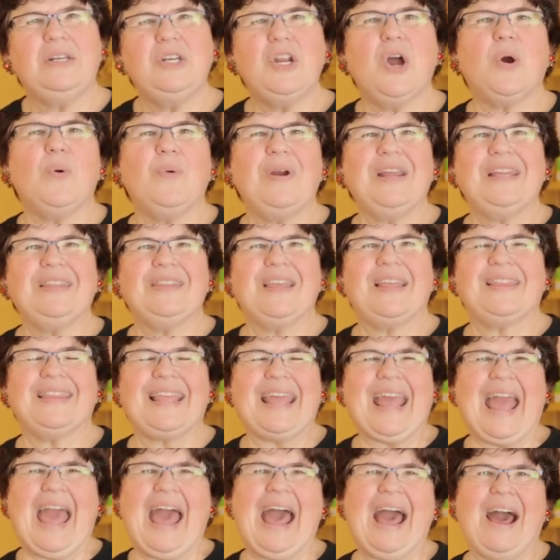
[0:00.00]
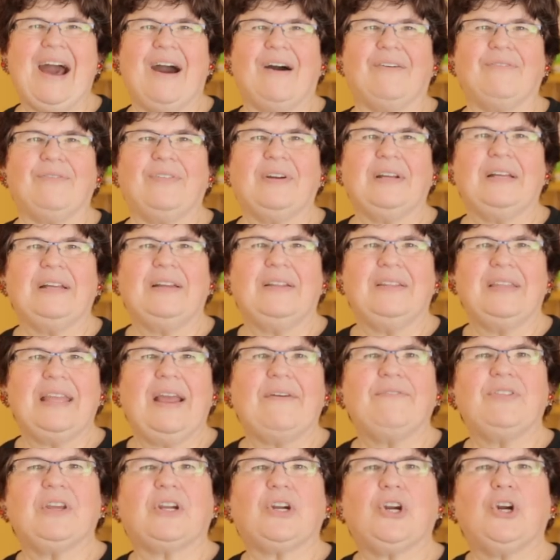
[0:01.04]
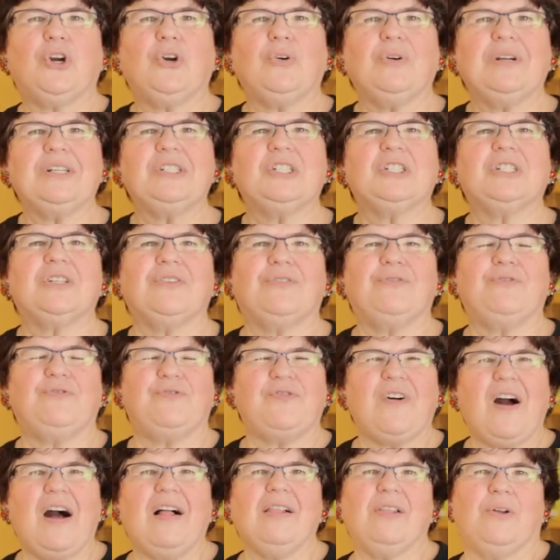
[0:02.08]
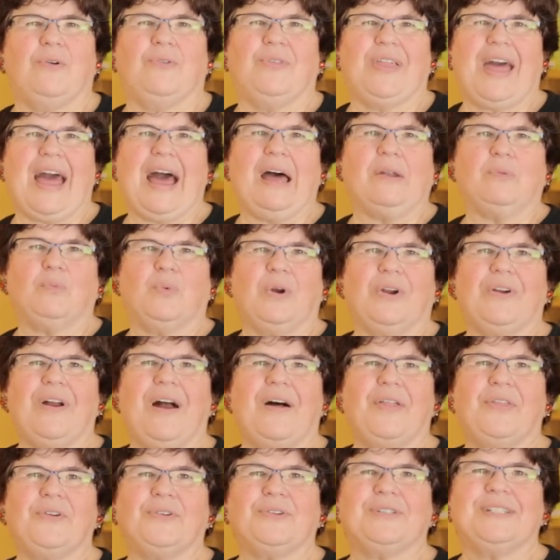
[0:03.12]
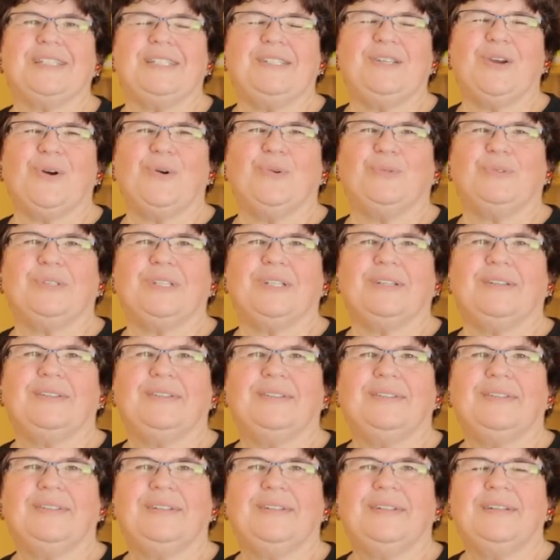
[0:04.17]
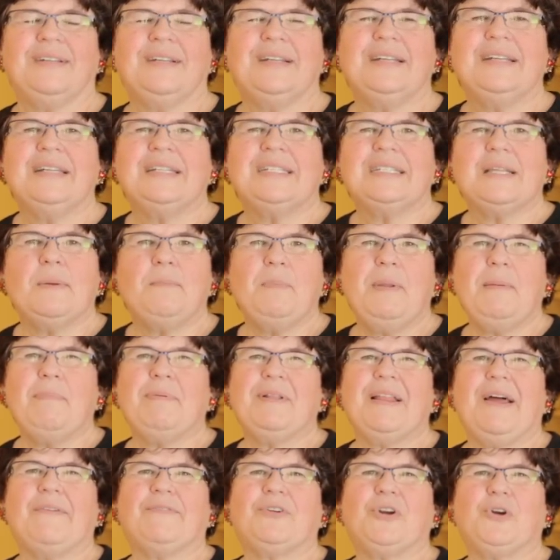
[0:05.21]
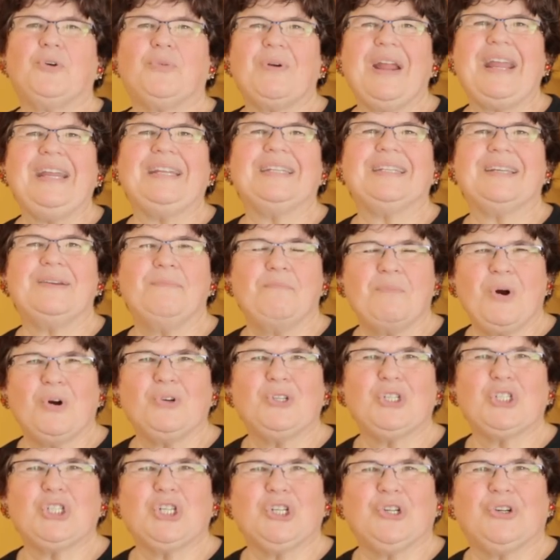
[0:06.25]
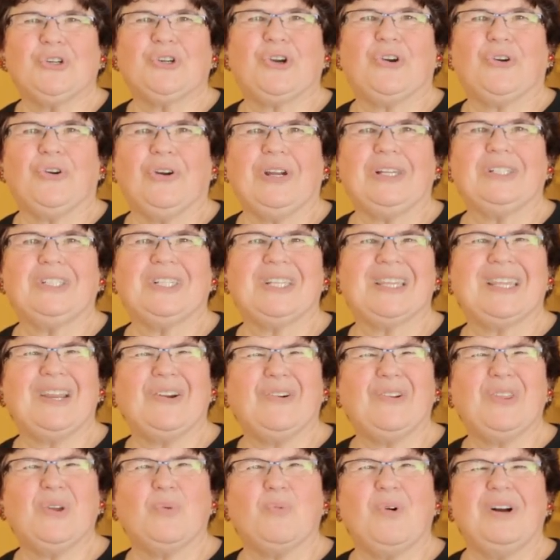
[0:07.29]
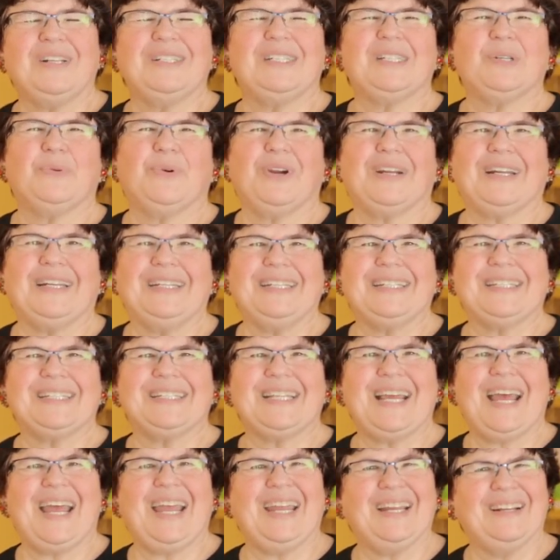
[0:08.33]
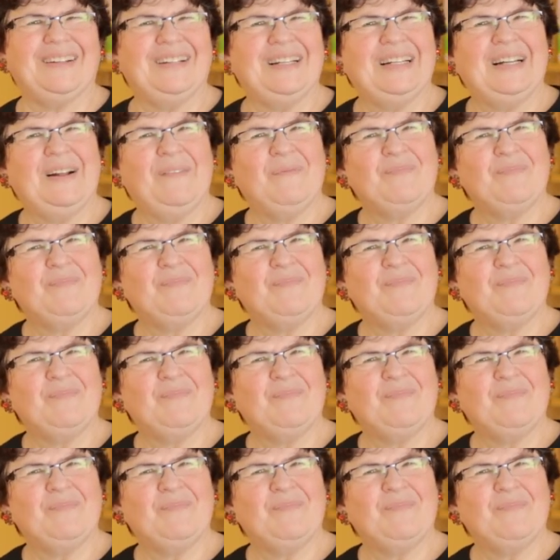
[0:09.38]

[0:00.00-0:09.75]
knowing that they have the courage to follow that where others don't. Some people have great emotional courage. They're the ones who are going to say,